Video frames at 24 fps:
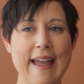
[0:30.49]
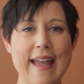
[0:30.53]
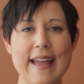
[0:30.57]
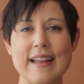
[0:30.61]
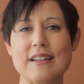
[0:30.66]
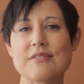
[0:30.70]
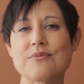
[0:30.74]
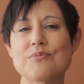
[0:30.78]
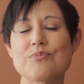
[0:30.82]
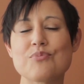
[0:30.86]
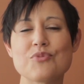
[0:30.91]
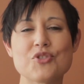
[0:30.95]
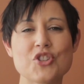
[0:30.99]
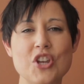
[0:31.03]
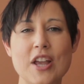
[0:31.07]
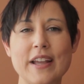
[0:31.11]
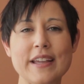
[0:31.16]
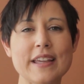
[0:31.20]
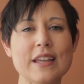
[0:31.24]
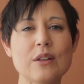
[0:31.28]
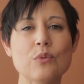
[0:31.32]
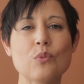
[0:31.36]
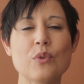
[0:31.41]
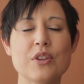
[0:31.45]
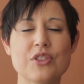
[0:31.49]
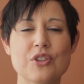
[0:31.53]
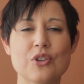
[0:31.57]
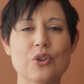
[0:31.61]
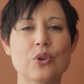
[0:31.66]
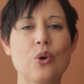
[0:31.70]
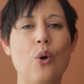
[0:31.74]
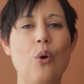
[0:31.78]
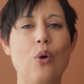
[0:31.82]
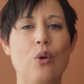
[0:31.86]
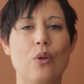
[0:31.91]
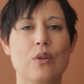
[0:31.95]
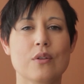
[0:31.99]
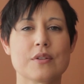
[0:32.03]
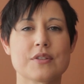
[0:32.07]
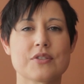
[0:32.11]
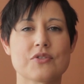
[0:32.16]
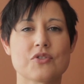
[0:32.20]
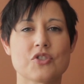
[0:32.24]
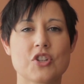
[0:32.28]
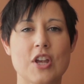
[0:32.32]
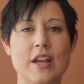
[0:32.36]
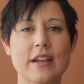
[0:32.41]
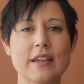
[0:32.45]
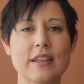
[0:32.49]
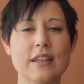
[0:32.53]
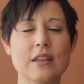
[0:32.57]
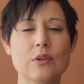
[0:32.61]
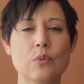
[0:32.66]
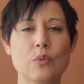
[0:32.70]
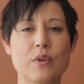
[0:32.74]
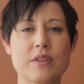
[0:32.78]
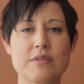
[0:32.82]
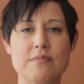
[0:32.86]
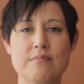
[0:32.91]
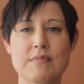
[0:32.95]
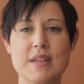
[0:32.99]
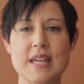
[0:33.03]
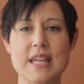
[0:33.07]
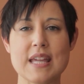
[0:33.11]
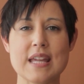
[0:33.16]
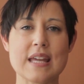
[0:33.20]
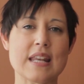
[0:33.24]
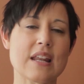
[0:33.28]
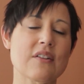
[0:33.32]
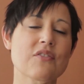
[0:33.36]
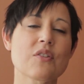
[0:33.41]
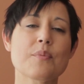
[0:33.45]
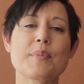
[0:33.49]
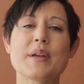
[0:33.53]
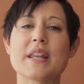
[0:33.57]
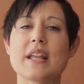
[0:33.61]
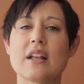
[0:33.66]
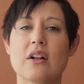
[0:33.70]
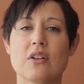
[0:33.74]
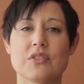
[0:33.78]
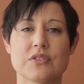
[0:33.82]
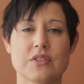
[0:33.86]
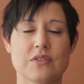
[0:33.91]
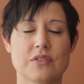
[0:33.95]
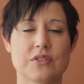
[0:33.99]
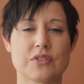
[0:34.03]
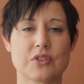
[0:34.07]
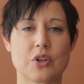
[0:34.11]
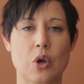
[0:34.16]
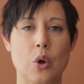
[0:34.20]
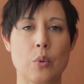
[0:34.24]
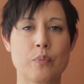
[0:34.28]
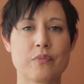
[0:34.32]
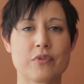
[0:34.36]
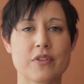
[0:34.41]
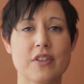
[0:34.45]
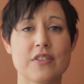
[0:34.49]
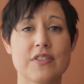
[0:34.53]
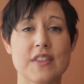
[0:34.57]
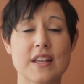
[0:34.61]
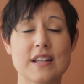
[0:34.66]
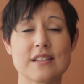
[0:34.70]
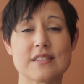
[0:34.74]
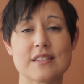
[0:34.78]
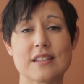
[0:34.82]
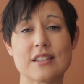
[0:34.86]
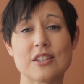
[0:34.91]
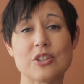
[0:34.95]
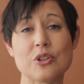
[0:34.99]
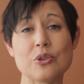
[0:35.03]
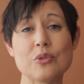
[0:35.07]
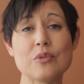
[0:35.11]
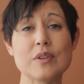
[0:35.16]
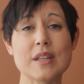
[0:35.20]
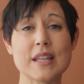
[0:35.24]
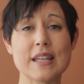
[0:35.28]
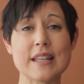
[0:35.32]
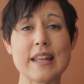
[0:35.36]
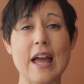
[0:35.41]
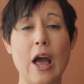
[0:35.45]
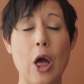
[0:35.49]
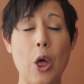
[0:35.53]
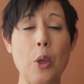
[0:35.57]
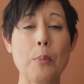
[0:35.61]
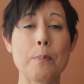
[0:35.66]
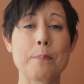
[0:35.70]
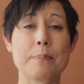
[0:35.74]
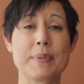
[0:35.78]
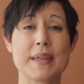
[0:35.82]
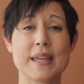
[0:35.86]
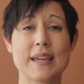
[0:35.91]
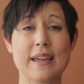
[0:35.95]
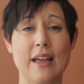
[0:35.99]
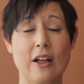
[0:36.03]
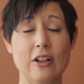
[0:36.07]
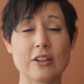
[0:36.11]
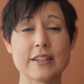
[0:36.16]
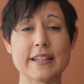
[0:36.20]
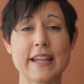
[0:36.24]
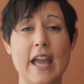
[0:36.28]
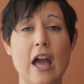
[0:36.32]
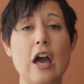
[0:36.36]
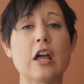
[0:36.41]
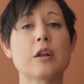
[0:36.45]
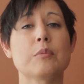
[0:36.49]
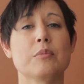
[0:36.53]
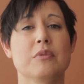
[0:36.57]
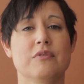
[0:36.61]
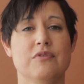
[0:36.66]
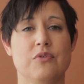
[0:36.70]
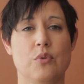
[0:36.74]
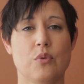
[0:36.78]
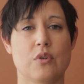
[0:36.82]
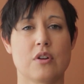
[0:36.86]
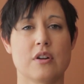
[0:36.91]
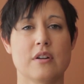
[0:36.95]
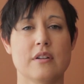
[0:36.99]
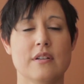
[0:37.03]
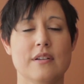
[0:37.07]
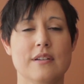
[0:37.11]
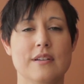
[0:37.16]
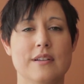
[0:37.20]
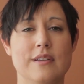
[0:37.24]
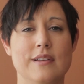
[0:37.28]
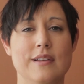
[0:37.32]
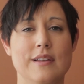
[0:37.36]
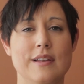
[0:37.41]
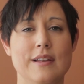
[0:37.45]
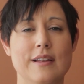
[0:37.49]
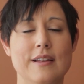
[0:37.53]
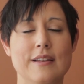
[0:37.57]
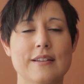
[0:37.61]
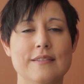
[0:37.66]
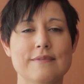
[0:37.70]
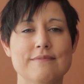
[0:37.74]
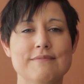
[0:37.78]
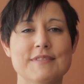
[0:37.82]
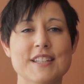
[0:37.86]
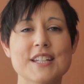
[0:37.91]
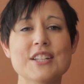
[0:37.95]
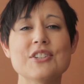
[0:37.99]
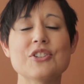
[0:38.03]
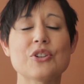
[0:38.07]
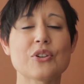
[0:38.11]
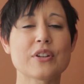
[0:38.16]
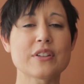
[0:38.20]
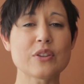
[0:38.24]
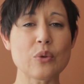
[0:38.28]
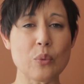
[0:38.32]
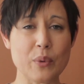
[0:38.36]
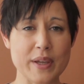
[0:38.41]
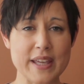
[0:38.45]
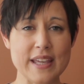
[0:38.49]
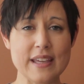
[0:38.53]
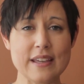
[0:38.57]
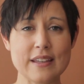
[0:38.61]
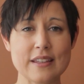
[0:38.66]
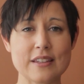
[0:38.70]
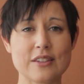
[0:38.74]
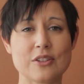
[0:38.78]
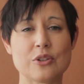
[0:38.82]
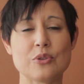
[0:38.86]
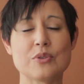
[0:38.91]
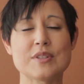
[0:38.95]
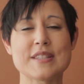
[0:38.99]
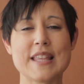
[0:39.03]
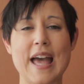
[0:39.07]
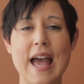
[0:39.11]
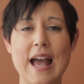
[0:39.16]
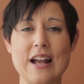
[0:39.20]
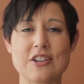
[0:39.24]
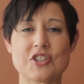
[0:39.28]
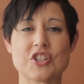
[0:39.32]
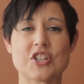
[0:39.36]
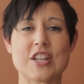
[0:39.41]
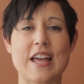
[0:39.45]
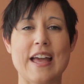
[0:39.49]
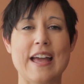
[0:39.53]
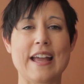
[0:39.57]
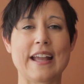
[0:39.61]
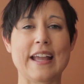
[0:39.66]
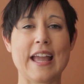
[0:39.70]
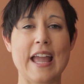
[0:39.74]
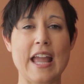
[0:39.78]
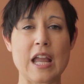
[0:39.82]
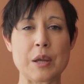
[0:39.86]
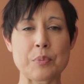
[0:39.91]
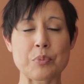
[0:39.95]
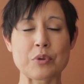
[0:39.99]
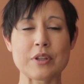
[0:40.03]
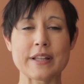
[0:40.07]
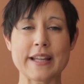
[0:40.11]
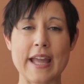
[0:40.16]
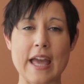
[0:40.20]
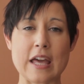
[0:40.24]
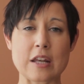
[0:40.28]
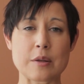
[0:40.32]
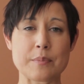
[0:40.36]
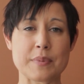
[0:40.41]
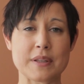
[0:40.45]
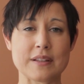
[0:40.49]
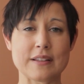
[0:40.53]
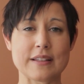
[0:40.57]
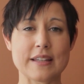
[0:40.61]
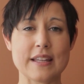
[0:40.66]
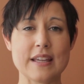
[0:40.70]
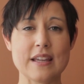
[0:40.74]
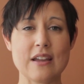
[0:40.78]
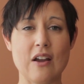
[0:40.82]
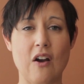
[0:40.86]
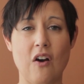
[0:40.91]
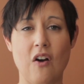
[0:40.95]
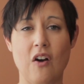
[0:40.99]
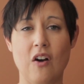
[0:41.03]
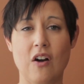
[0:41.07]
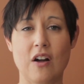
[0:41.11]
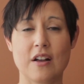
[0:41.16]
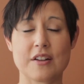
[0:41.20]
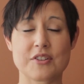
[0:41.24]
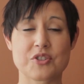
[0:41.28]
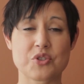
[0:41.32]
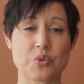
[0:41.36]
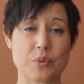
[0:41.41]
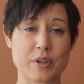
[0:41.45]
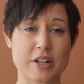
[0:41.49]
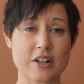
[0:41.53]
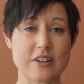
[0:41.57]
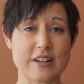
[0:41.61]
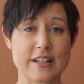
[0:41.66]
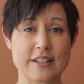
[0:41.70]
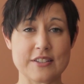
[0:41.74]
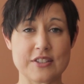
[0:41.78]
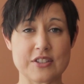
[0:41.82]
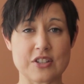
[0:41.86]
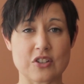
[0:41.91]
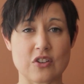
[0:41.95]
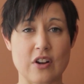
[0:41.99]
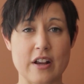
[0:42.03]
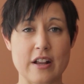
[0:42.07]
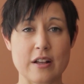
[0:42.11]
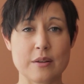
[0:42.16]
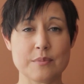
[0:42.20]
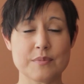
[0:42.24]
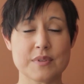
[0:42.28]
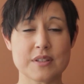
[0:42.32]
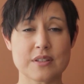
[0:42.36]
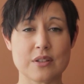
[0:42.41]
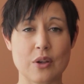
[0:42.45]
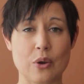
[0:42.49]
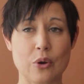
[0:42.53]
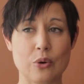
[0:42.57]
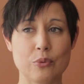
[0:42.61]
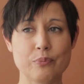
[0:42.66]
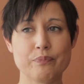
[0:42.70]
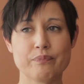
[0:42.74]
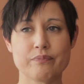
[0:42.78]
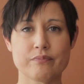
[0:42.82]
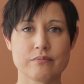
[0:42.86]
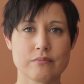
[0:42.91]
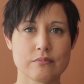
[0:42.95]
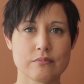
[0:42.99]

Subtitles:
and check in with your goals. Check in with me and everybody else in the scope for the things that you need help being held accountable for. Then during the week, use the hashtag April Accountability on Twitter and Instagram so